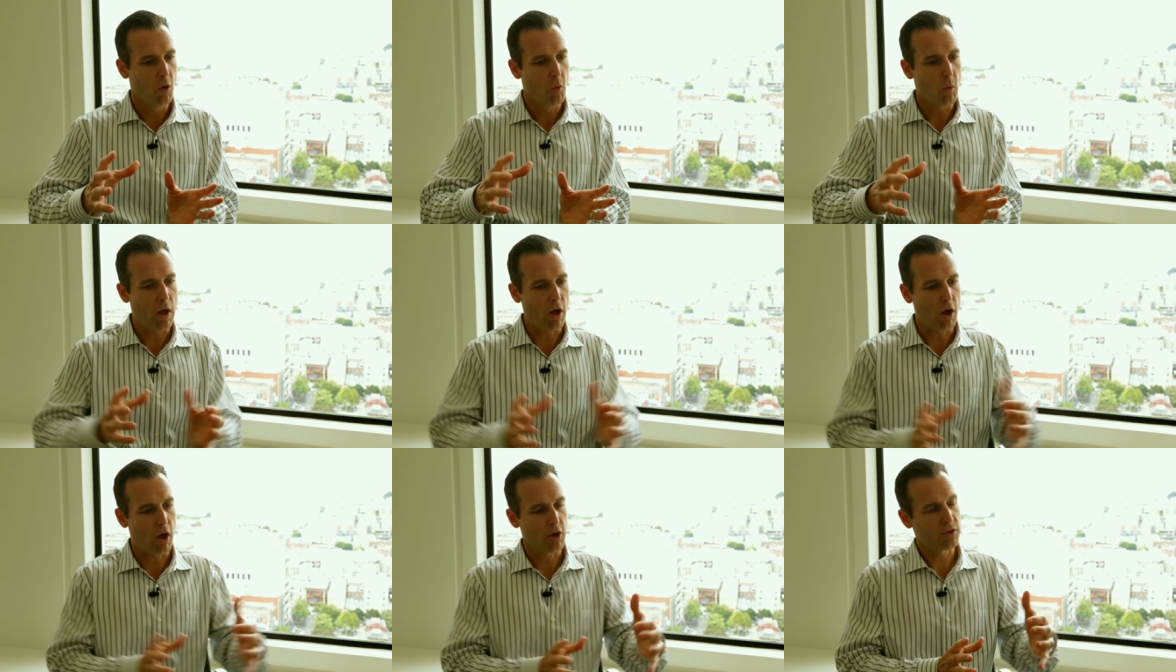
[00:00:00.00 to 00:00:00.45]

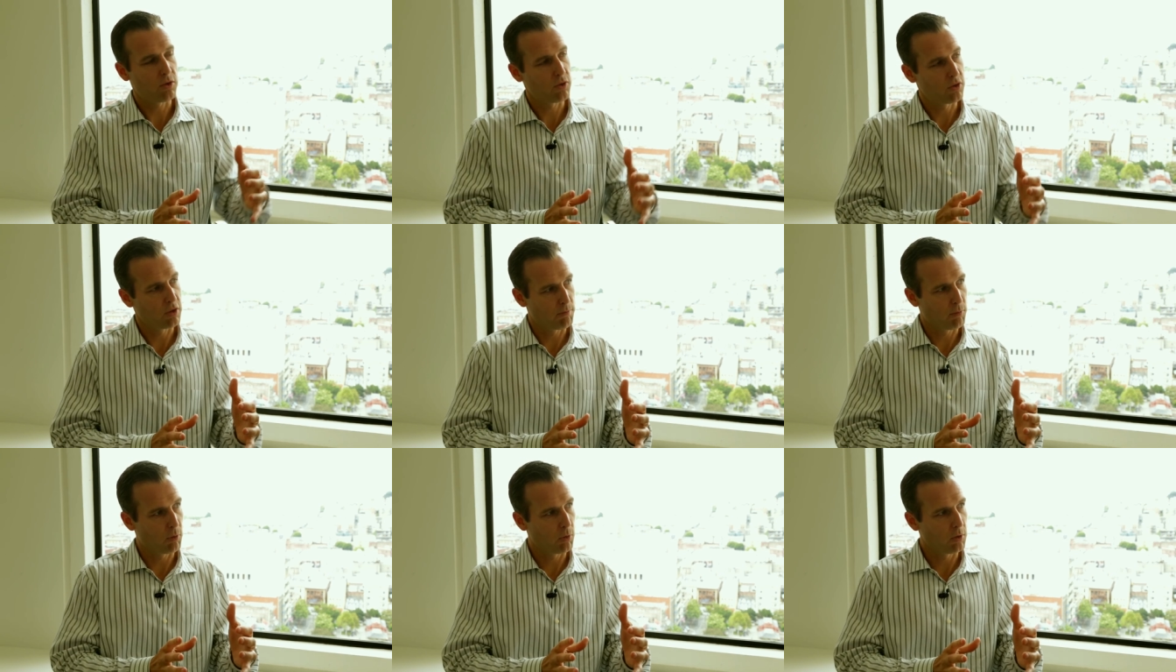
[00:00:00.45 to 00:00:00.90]
while also
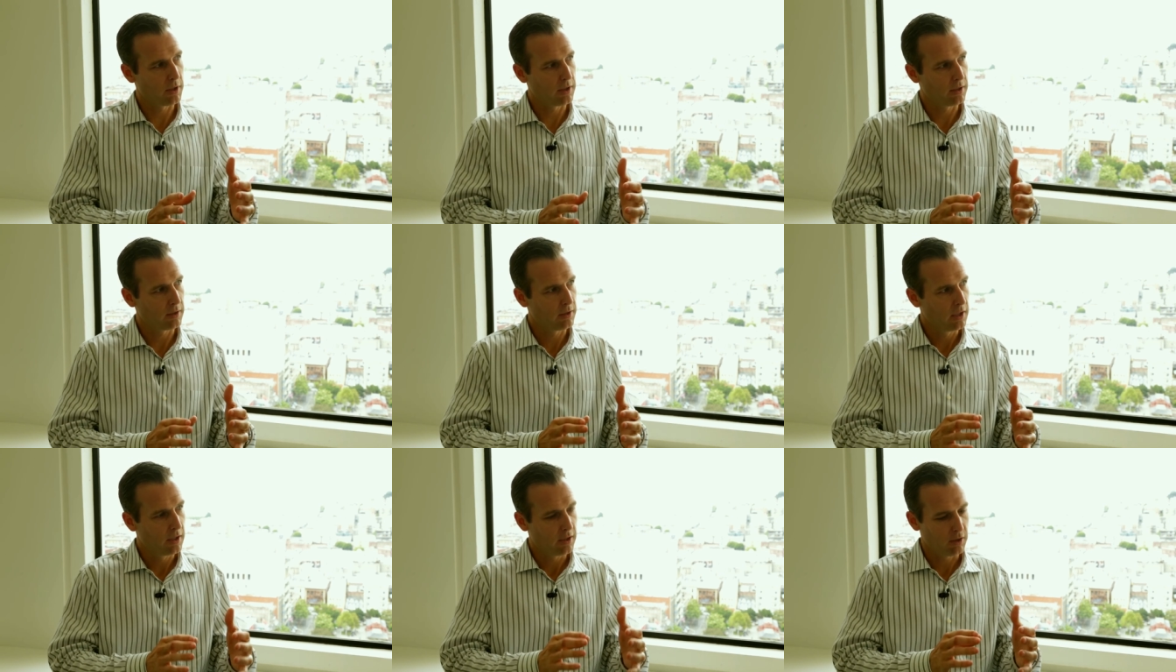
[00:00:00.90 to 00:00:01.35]

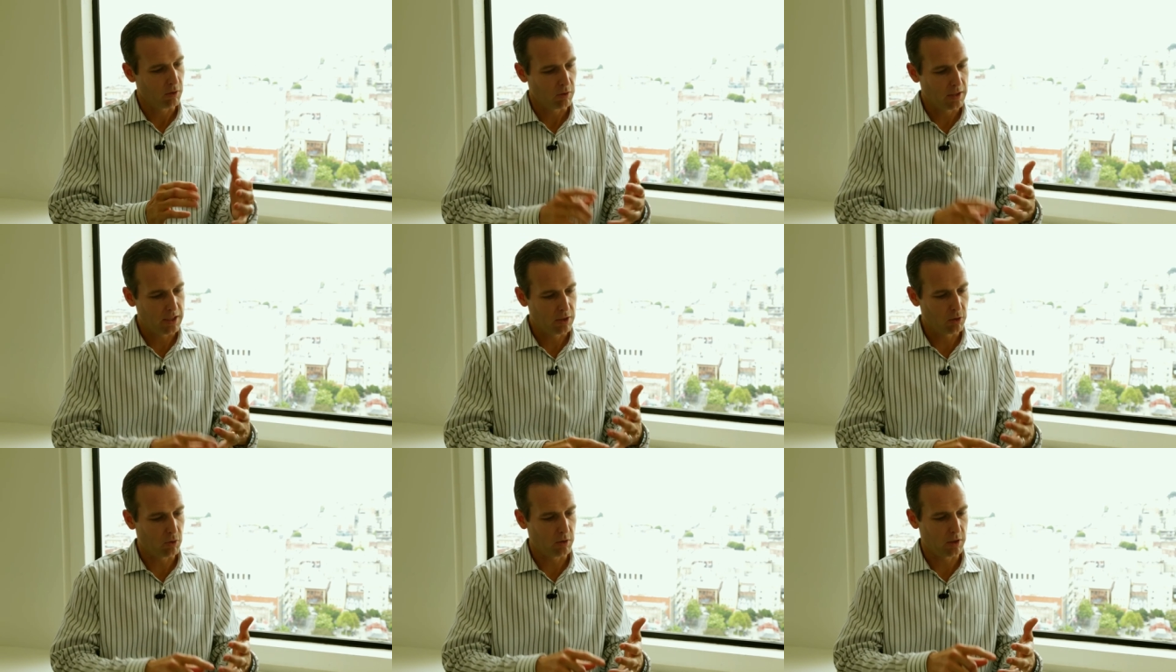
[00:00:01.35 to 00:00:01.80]
supporting
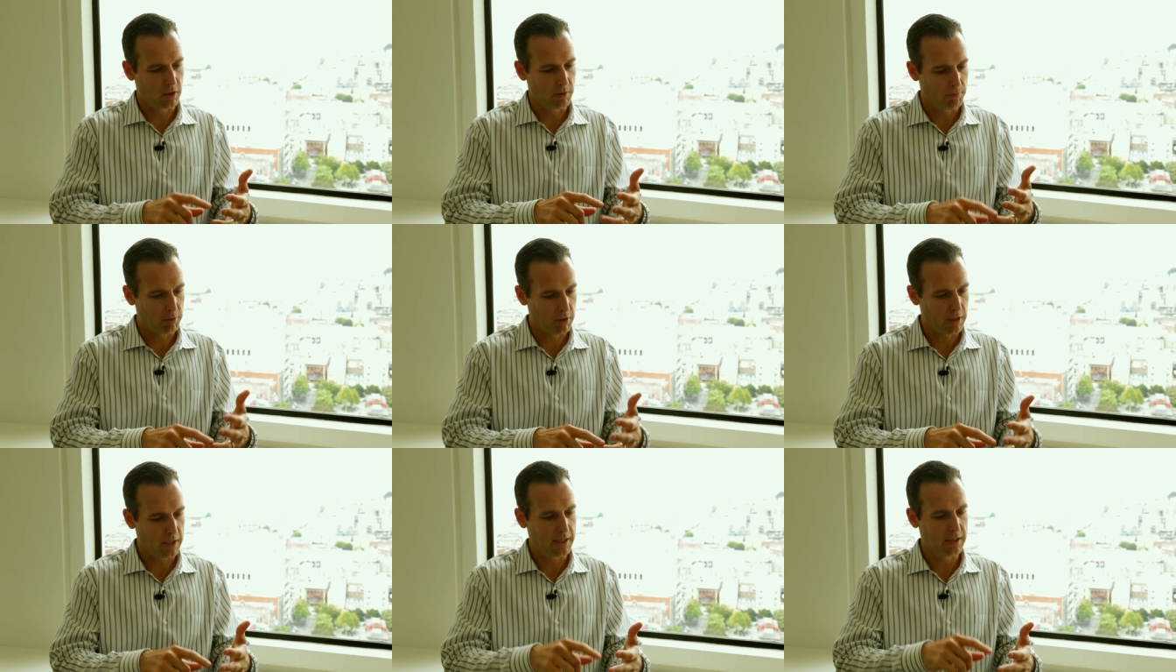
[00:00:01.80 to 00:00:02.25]
legal and
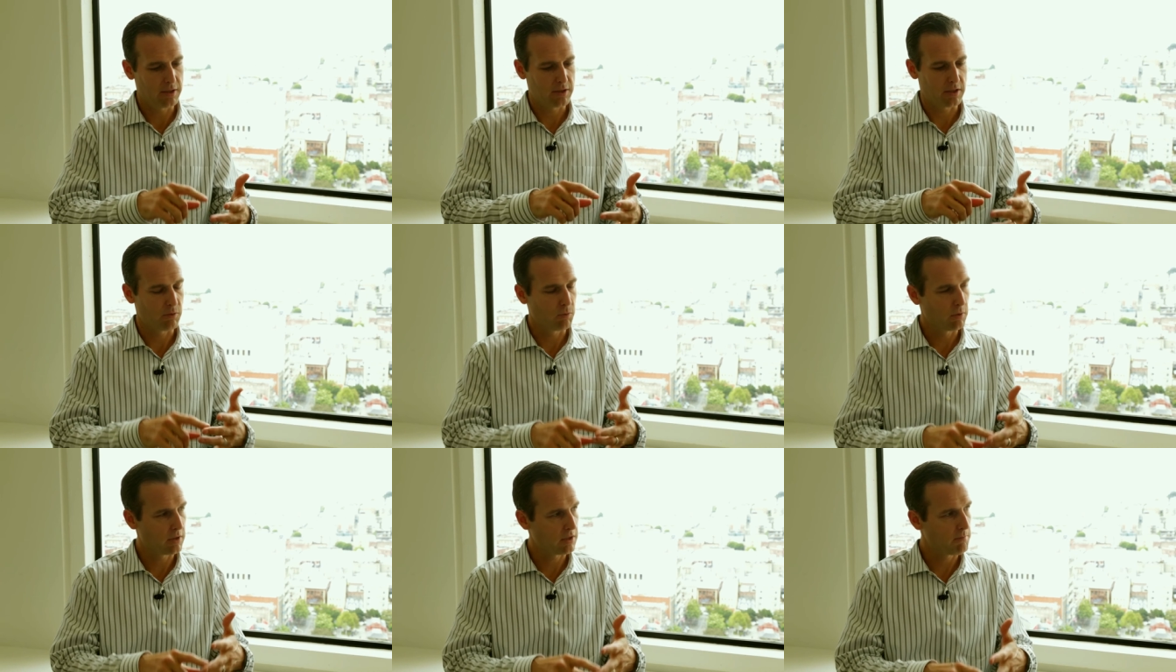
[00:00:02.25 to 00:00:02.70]

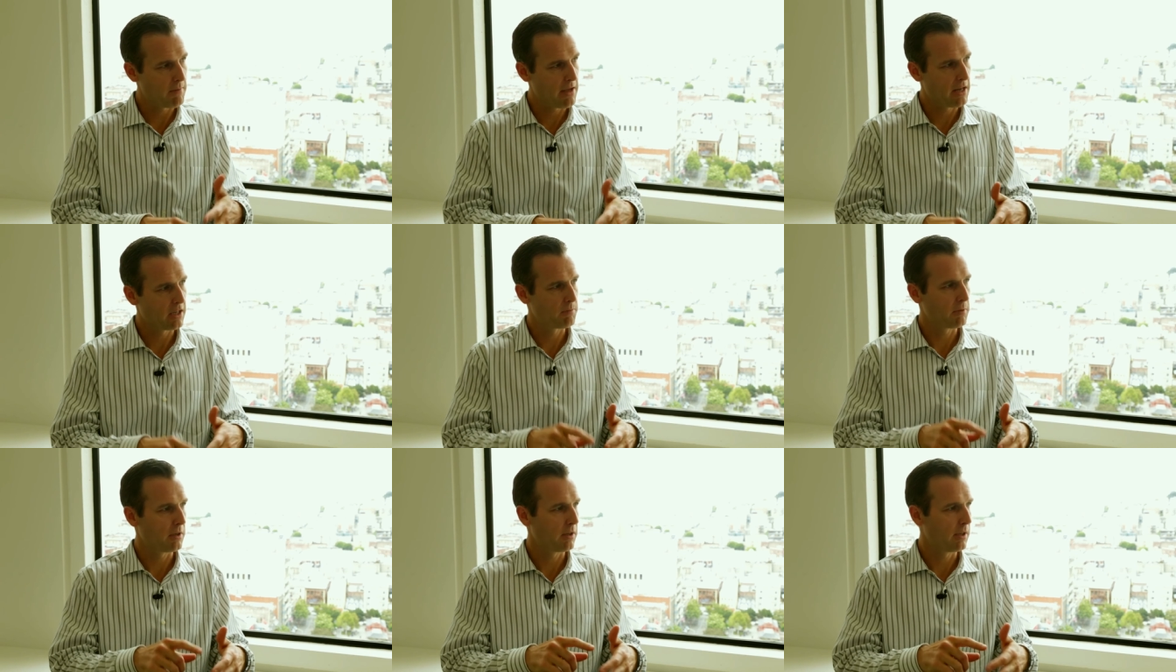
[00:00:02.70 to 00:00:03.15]
compliance and risk
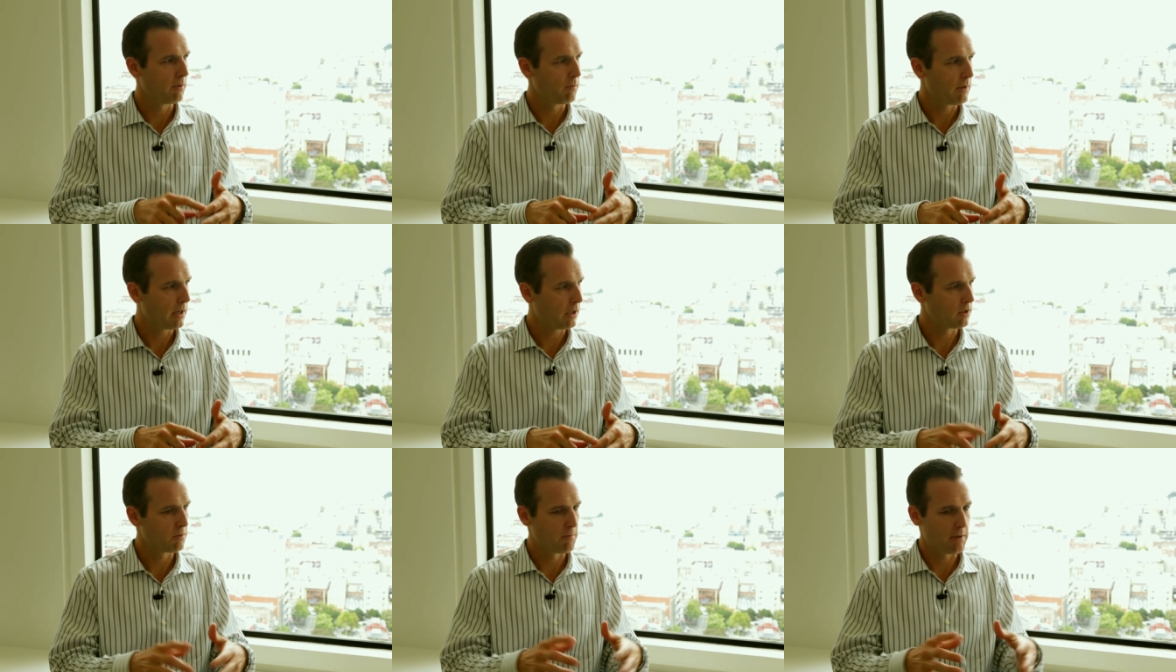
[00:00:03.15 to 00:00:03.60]
management and
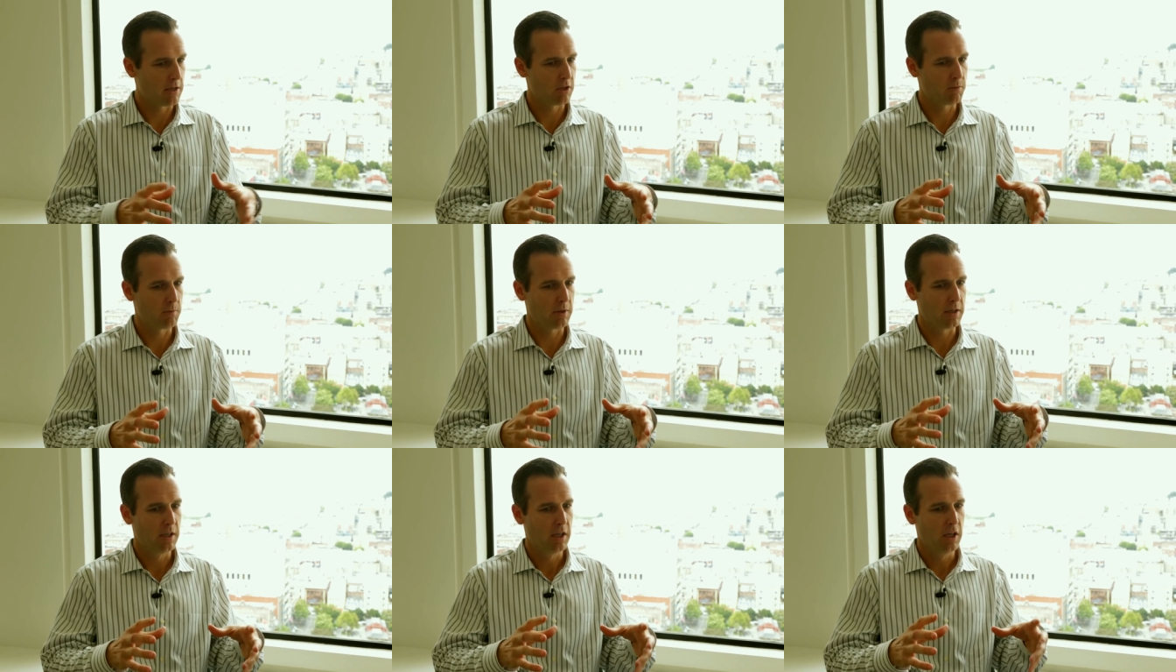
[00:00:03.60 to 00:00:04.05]
records
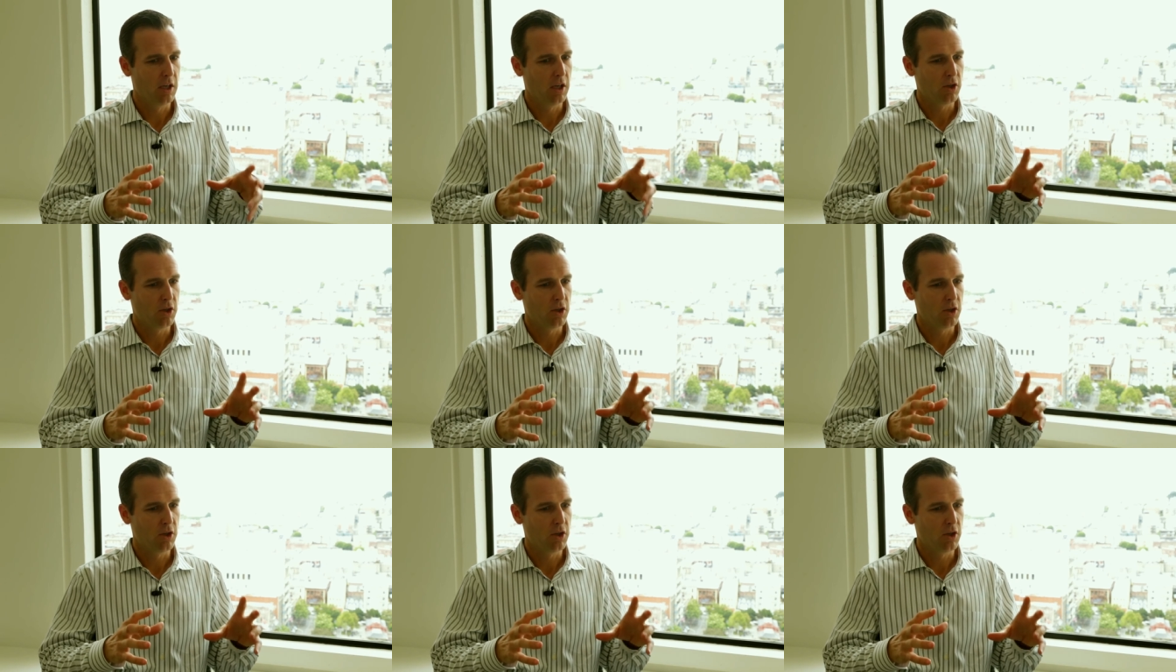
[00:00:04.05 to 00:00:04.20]
management